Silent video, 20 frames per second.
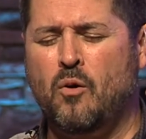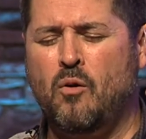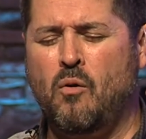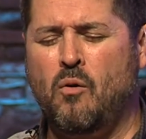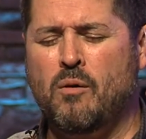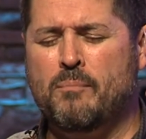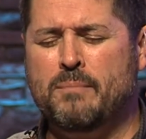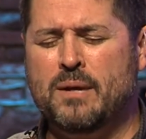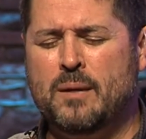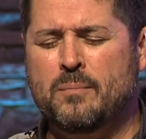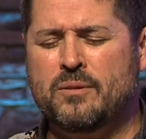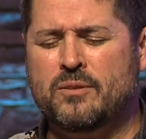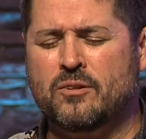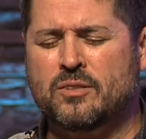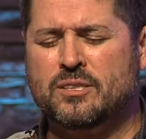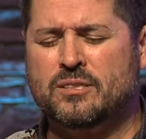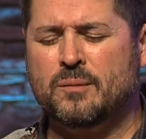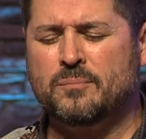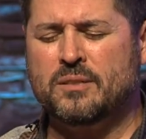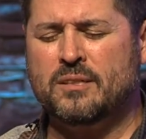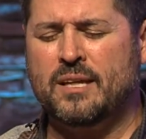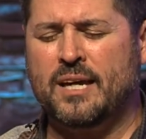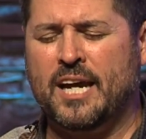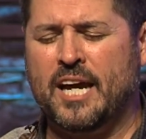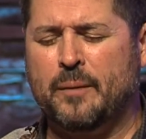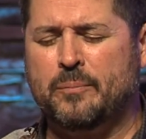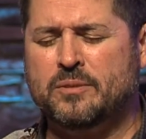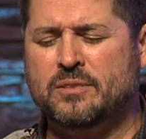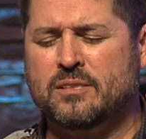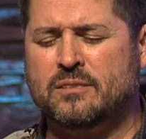Or maybe there's something that
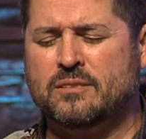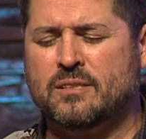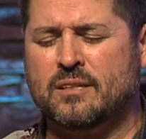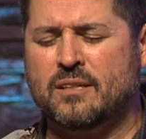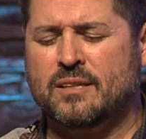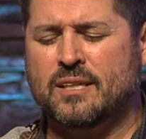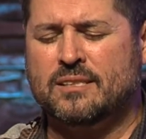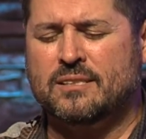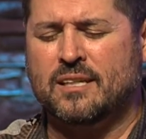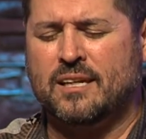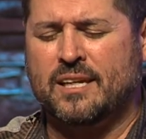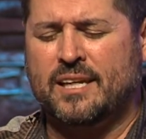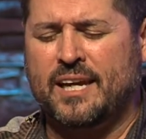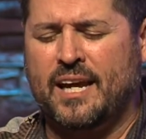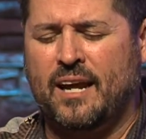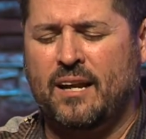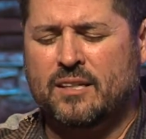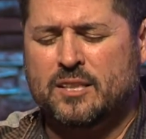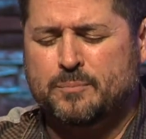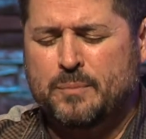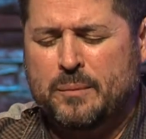happens that's a, that's a catalyst.